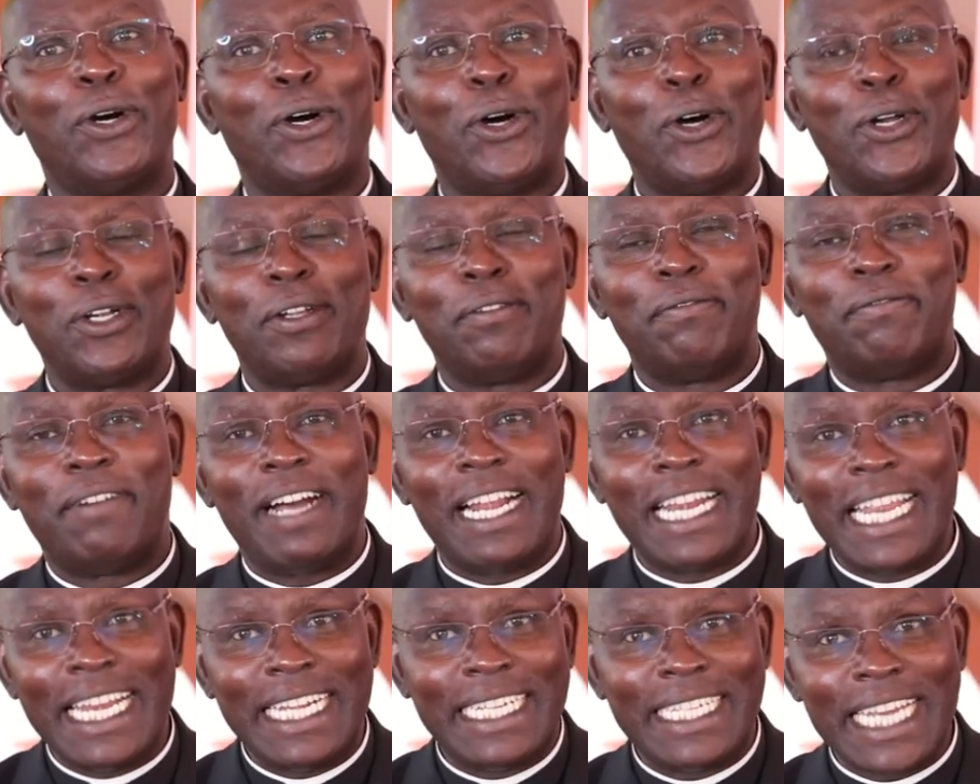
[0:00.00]
On
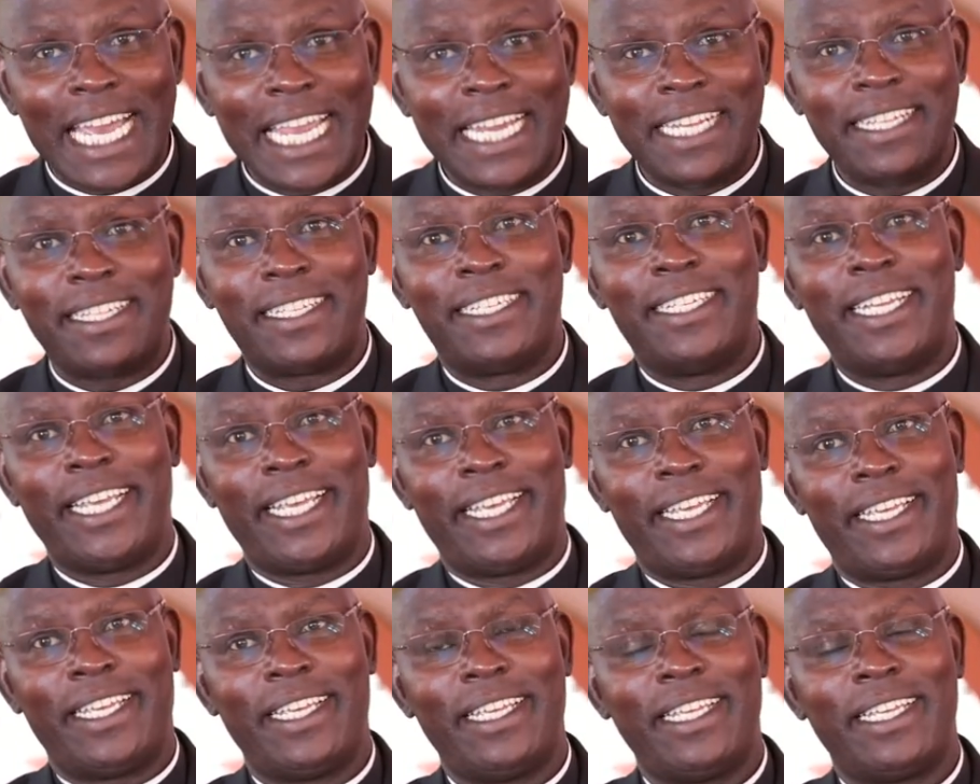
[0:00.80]
Valentine's
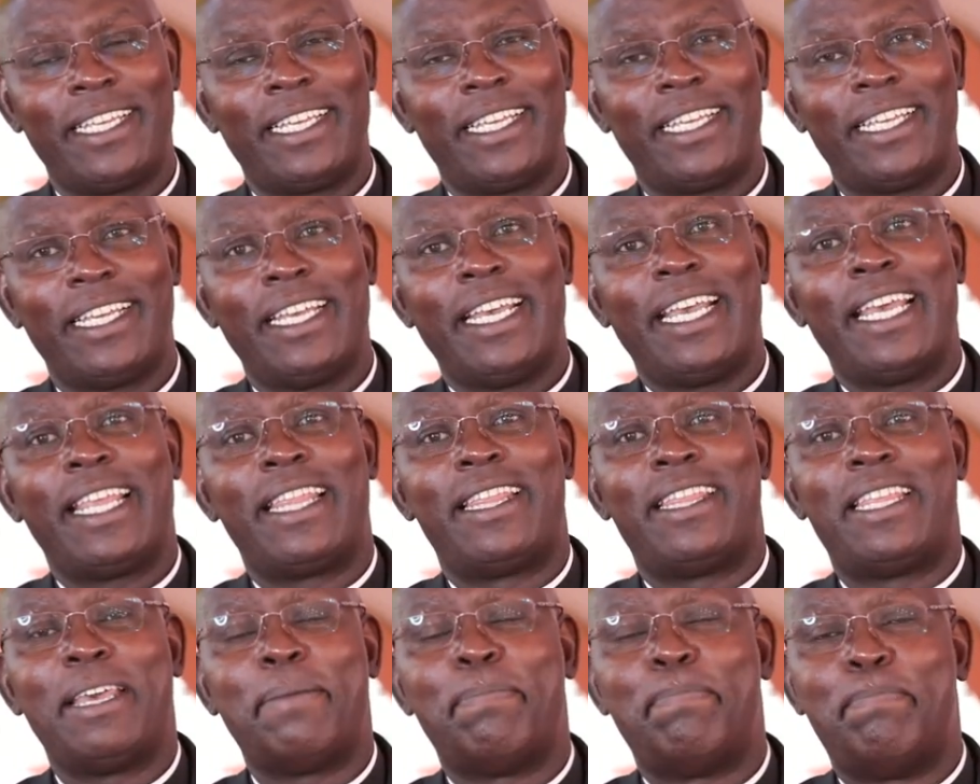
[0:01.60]
Day,
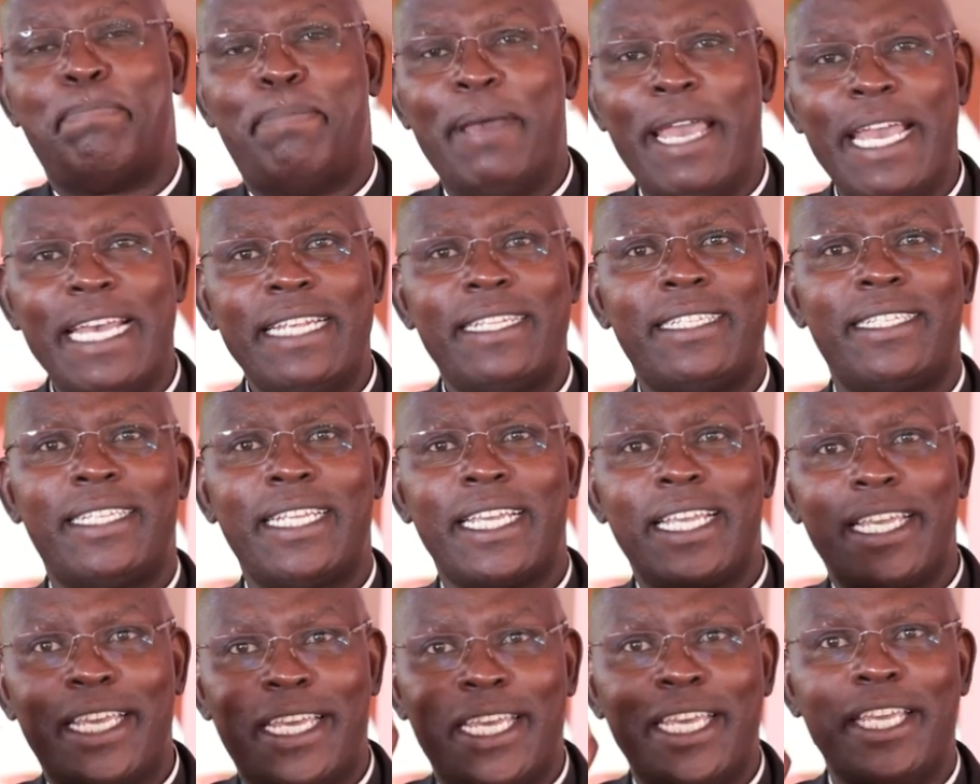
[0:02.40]
the
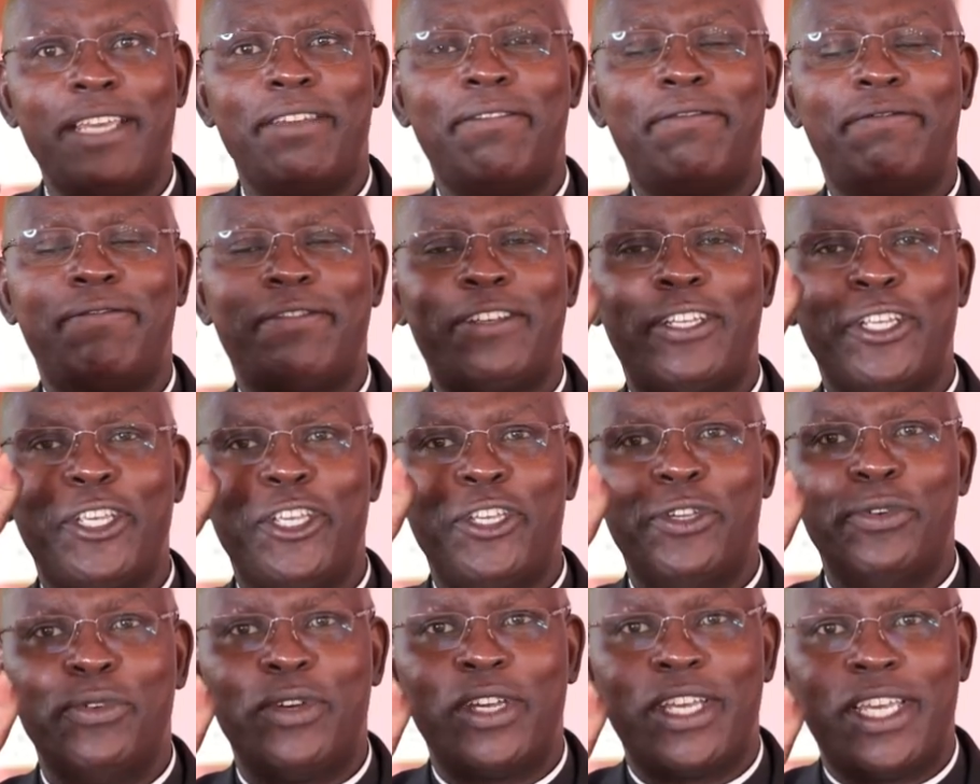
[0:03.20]
best gift
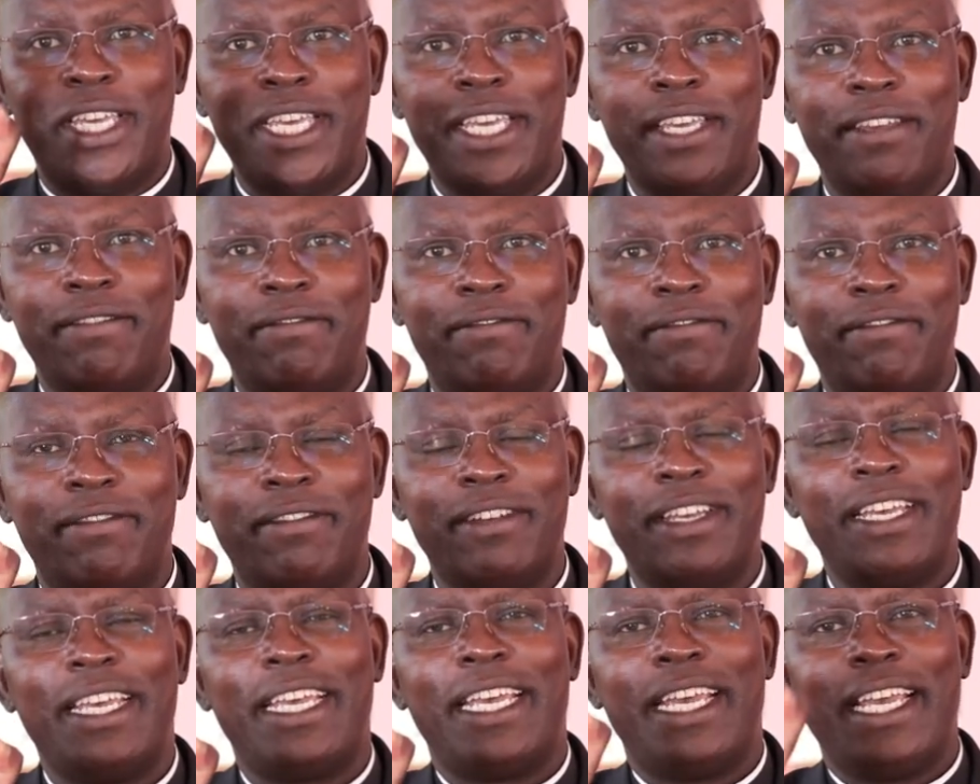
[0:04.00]
you
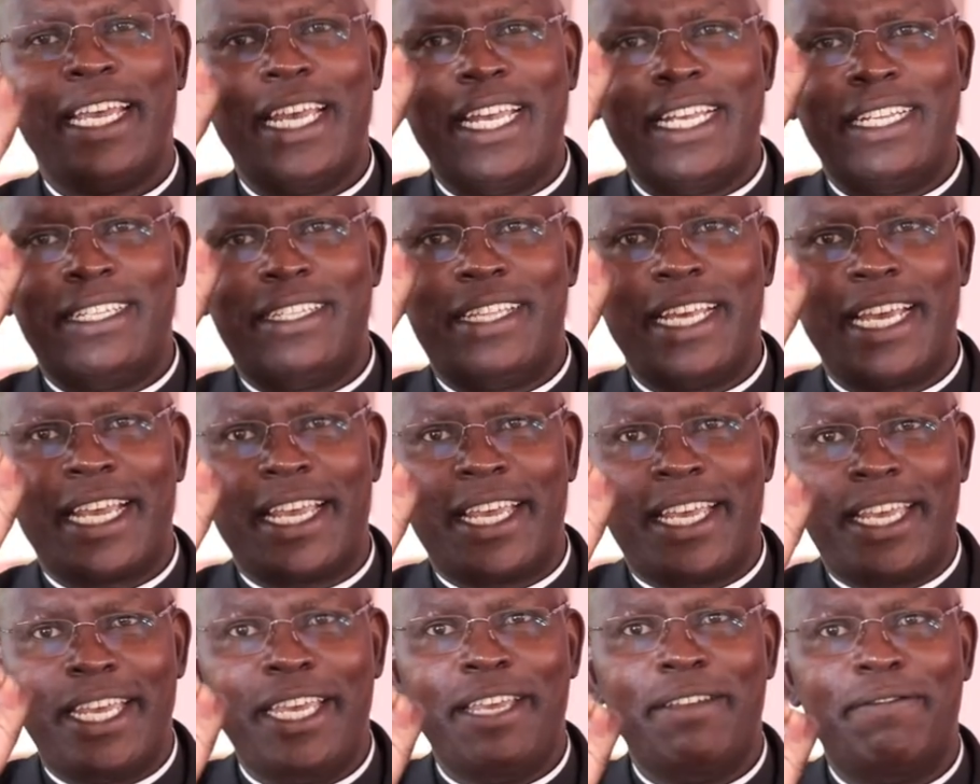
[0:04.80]
give is the
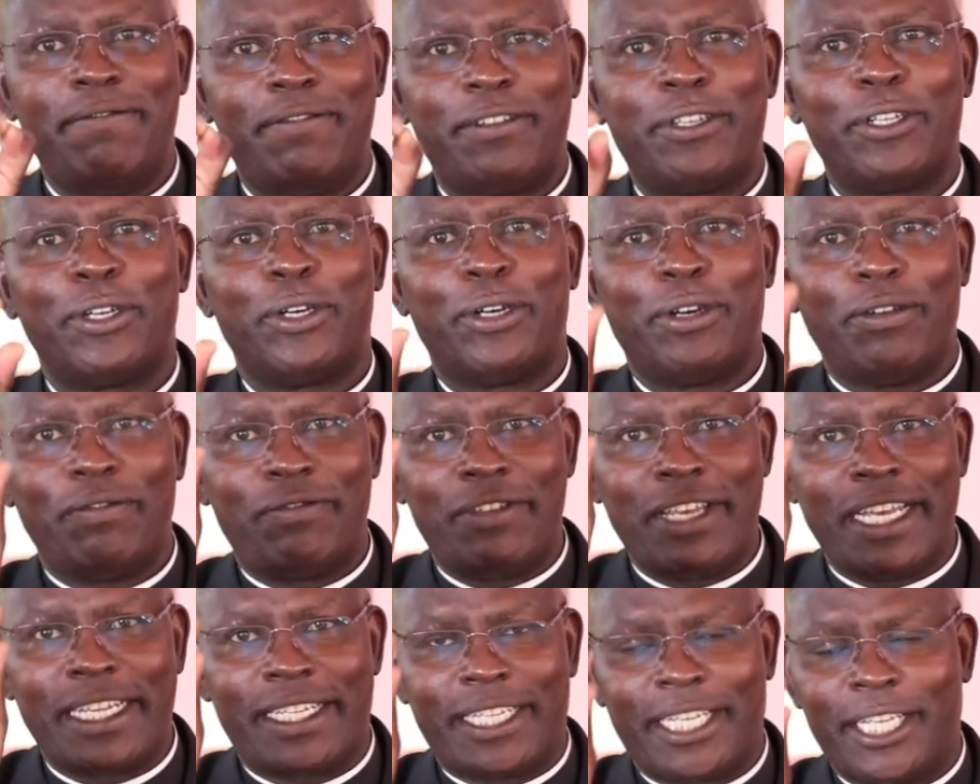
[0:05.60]
gift
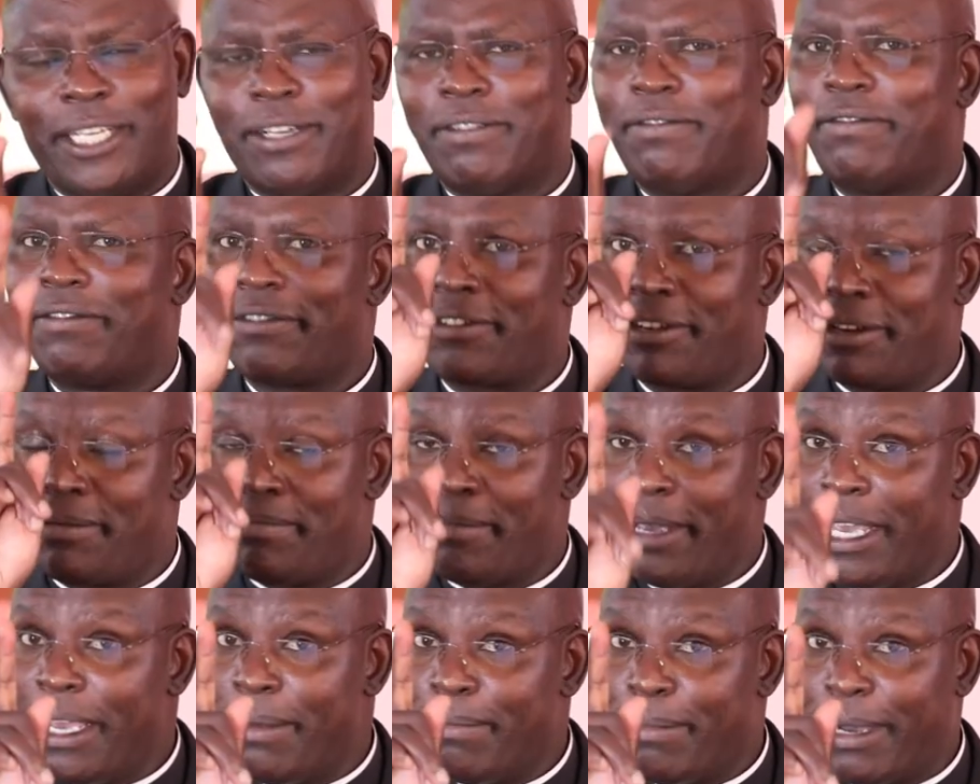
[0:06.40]
of yourself.
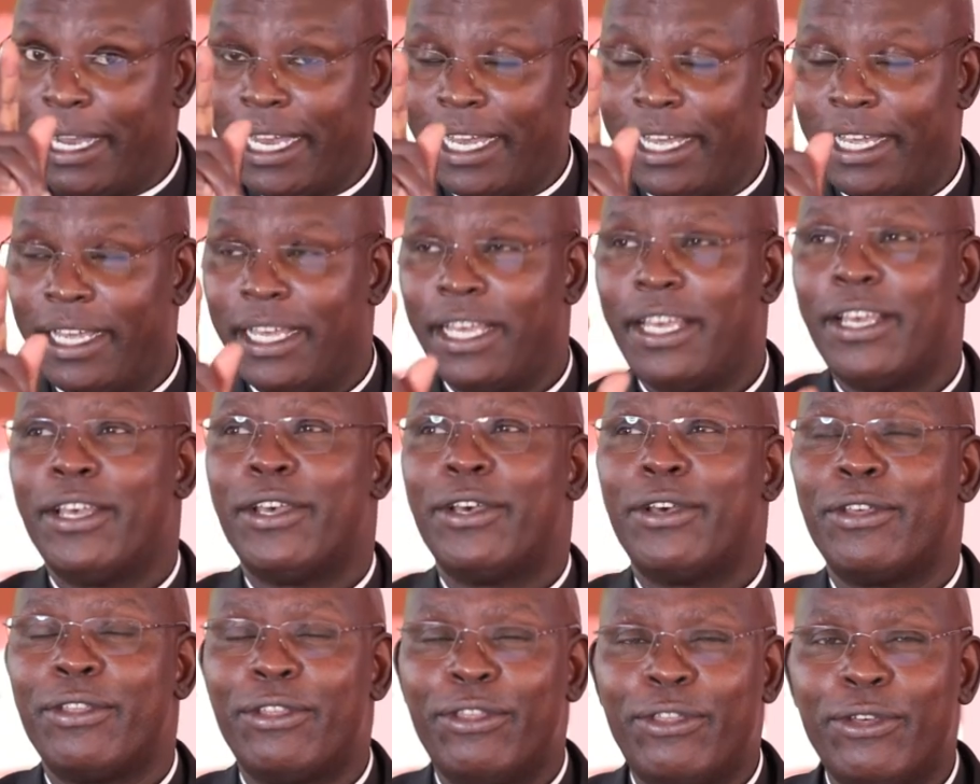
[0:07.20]
Remember,
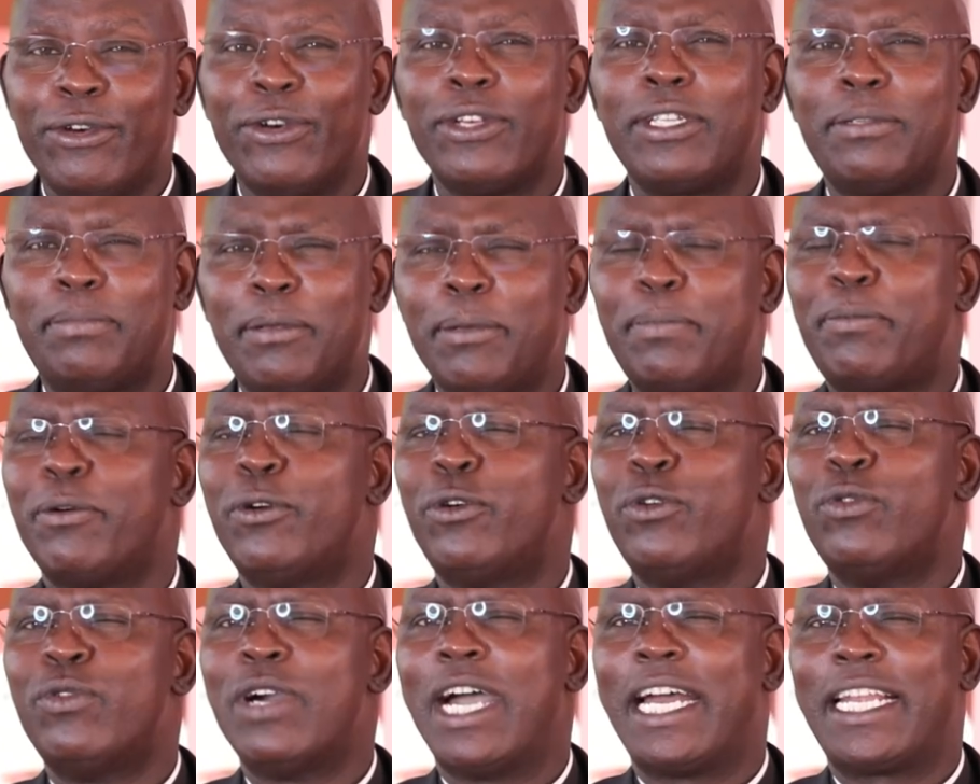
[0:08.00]
those people
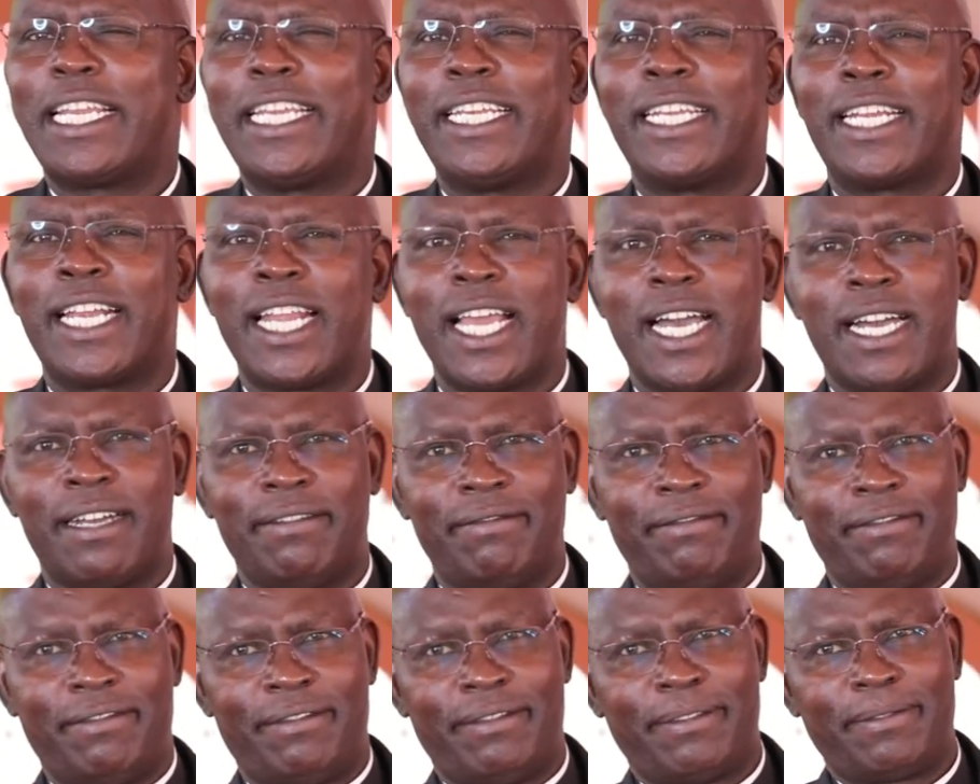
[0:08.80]
who are in
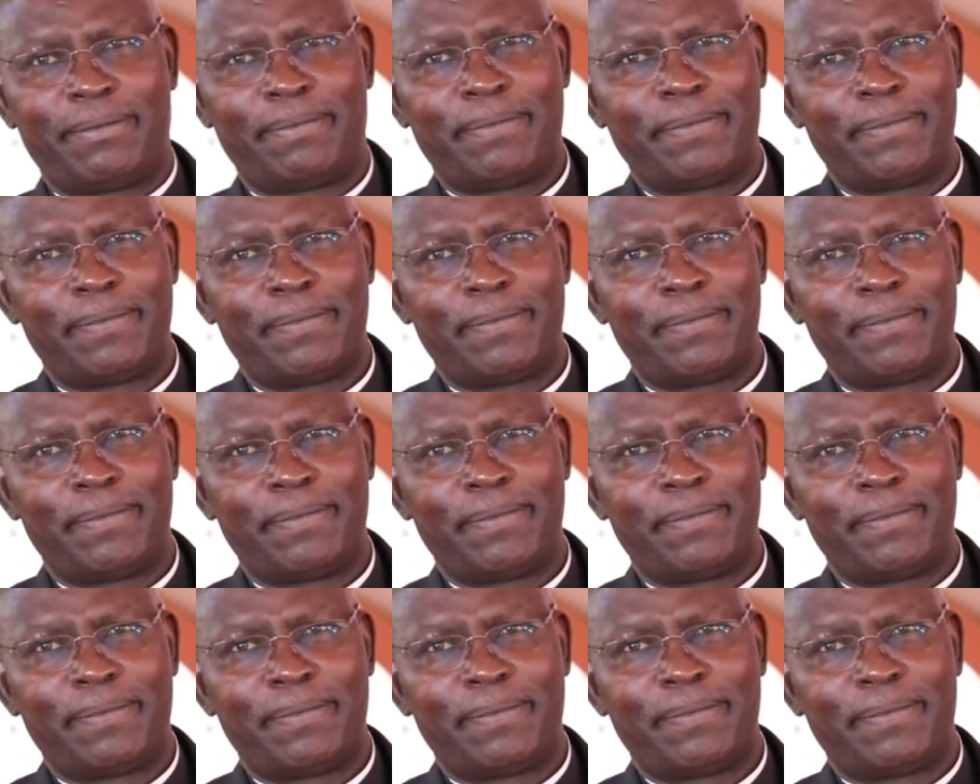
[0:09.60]
love,